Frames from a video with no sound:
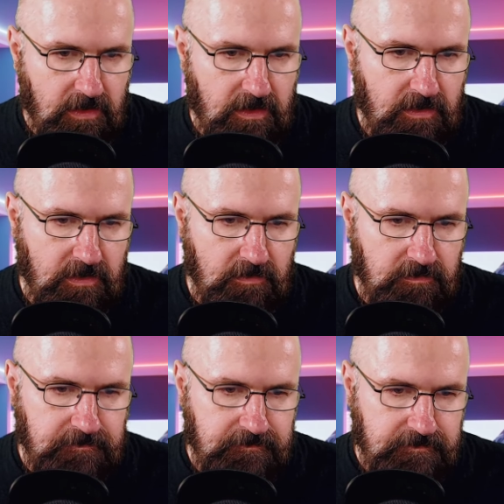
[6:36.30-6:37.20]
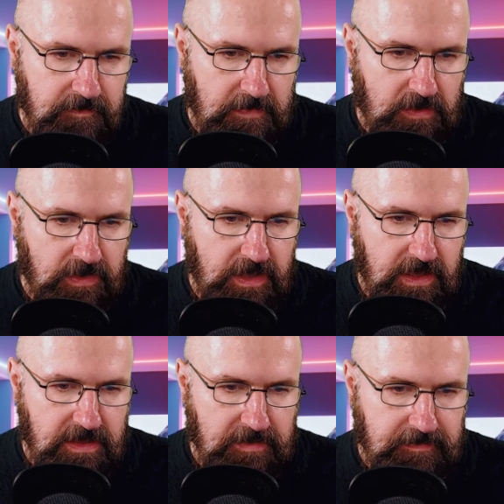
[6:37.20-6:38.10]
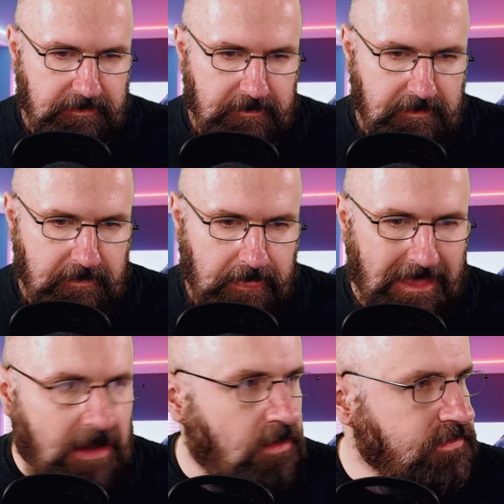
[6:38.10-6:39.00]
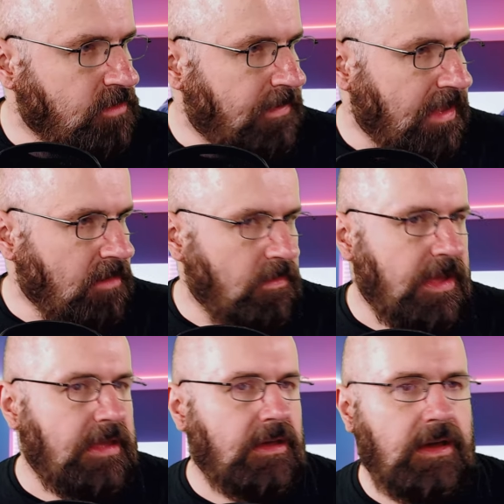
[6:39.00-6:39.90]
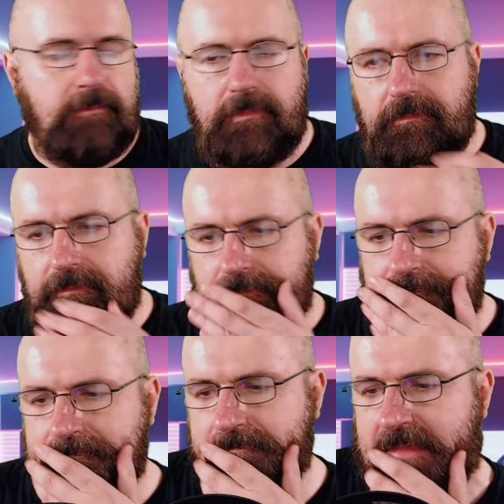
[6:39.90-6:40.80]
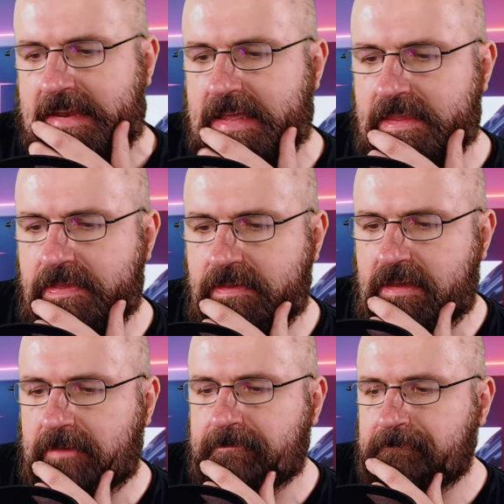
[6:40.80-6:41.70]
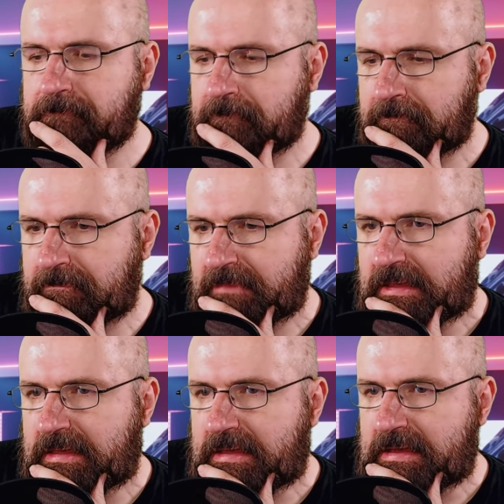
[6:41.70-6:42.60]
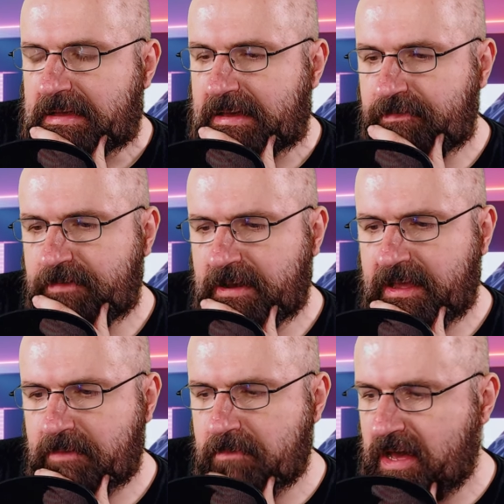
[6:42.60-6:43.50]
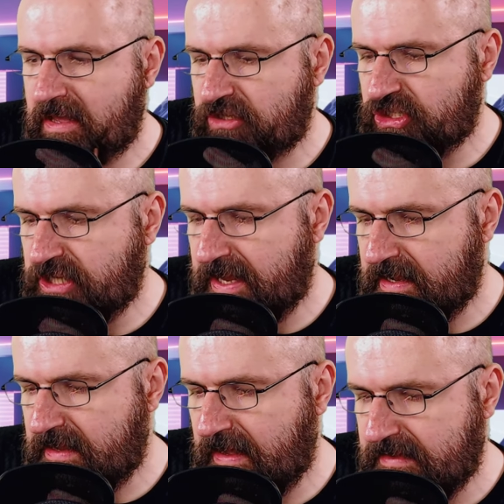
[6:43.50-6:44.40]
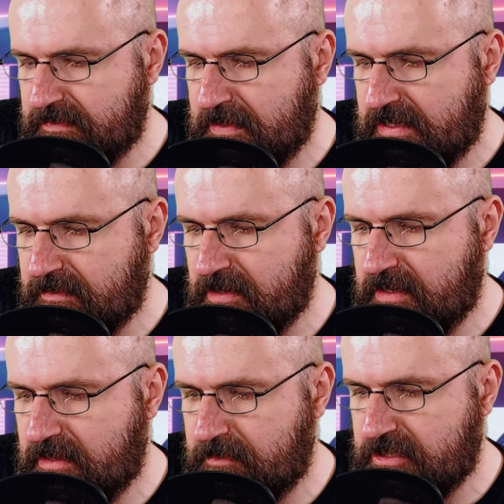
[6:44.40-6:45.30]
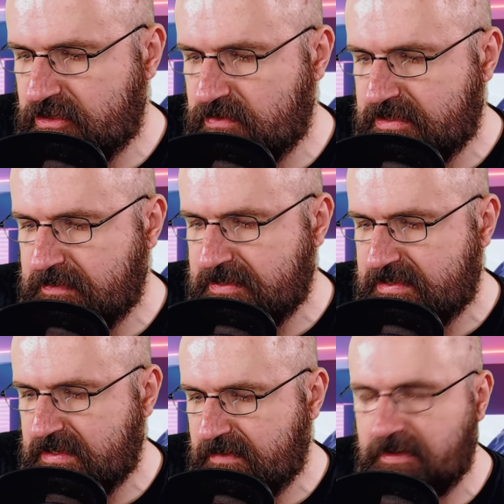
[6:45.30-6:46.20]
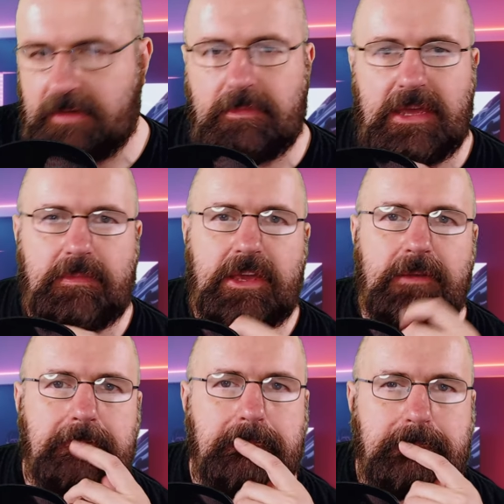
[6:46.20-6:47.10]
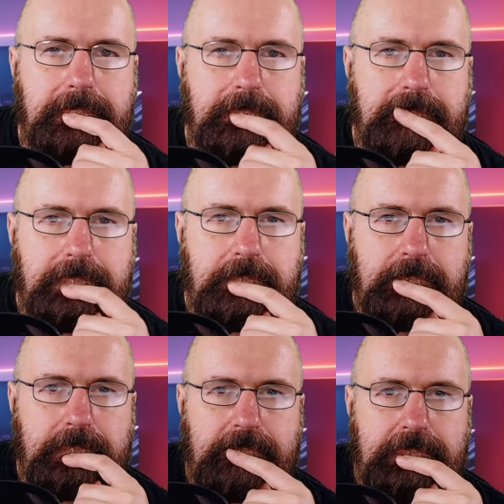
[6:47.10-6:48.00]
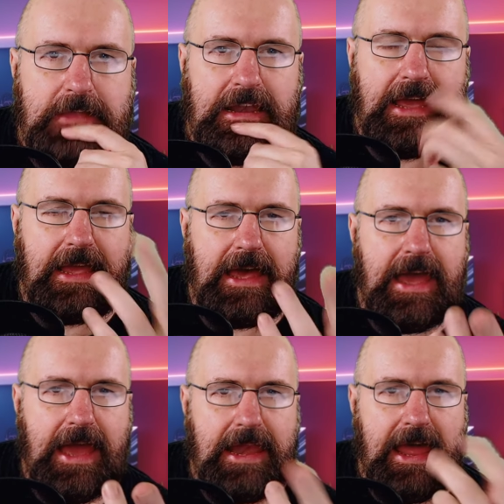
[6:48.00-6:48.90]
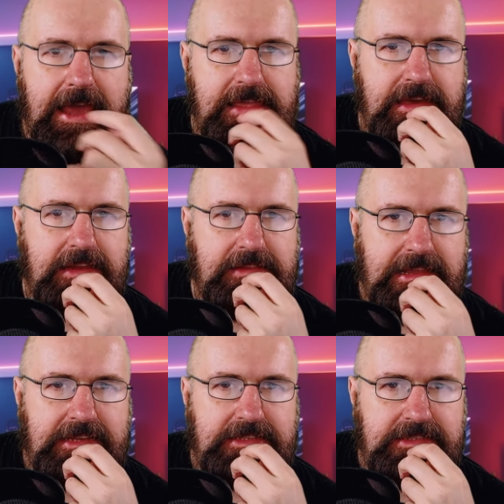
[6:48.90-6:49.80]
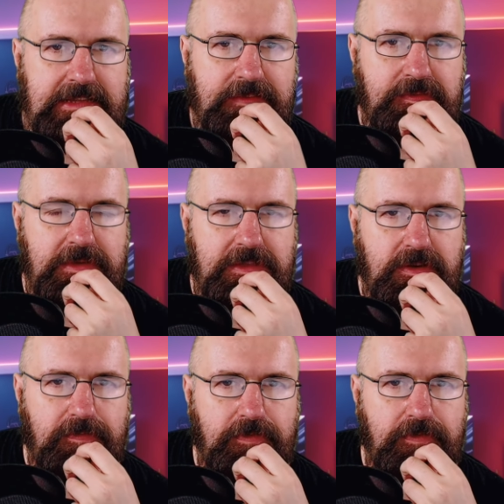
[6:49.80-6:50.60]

Um, okay. Also, by the way, um, another thing. I feel like my channel has become a little bit too specific, maybe. Like I, I like that, like stuff with